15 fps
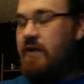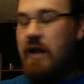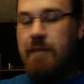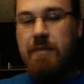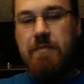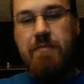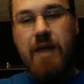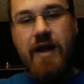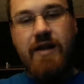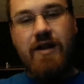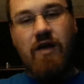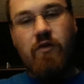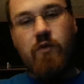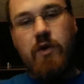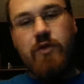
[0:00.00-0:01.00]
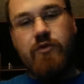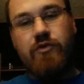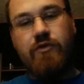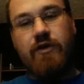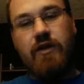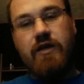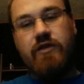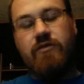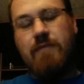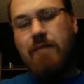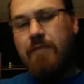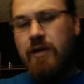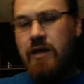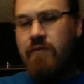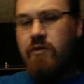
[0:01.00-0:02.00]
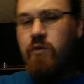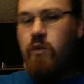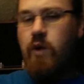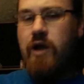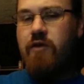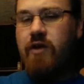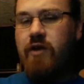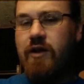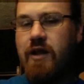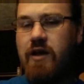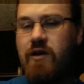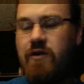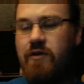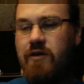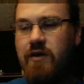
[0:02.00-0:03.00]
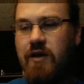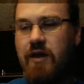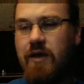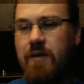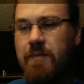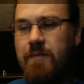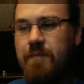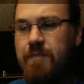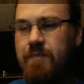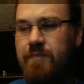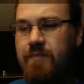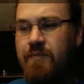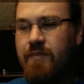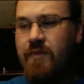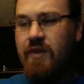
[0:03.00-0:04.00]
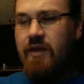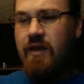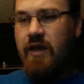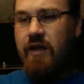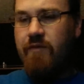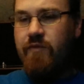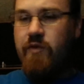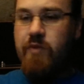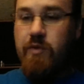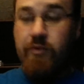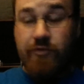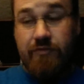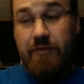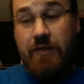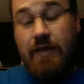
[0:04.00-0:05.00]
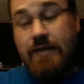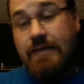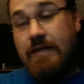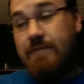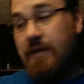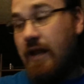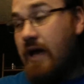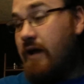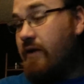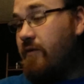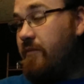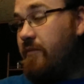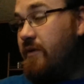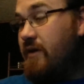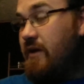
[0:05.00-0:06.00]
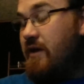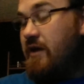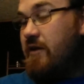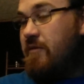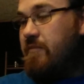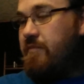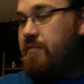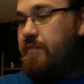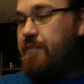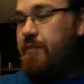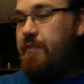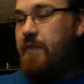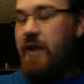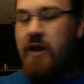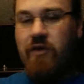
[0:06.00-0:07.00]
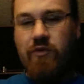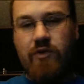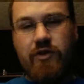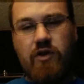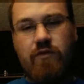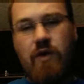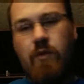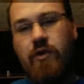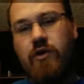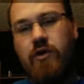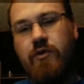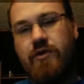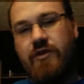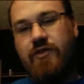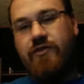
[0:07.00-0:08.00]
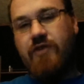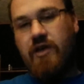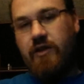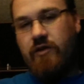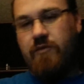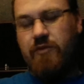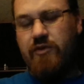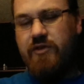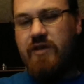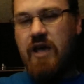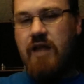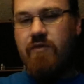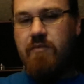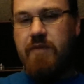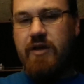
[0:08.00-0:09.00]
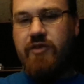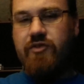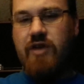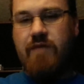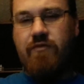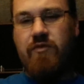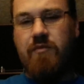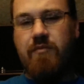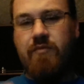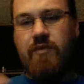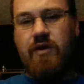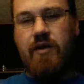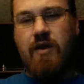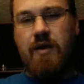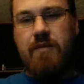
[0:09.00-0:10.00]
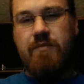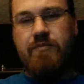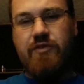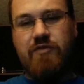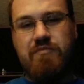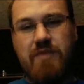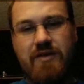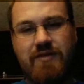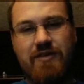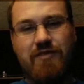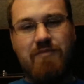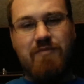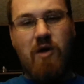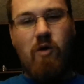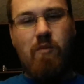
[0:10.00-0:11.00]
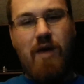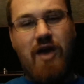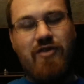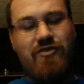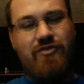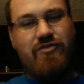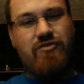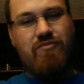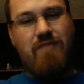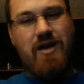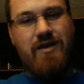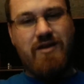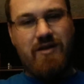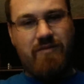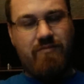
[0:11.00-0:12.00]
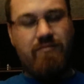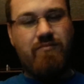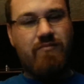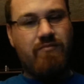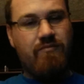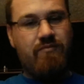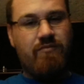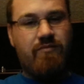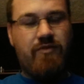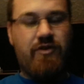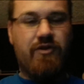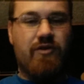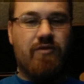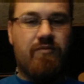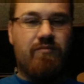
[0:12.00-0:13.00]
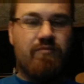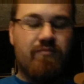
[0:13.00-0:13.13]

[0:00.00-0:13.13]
I'm debating on whether to release them. I've been giving them away right now, and a few people, they seem to like them. But I don't really know if I want to go into selling them. There's kind of a big step from just mixing small batches to making, you know,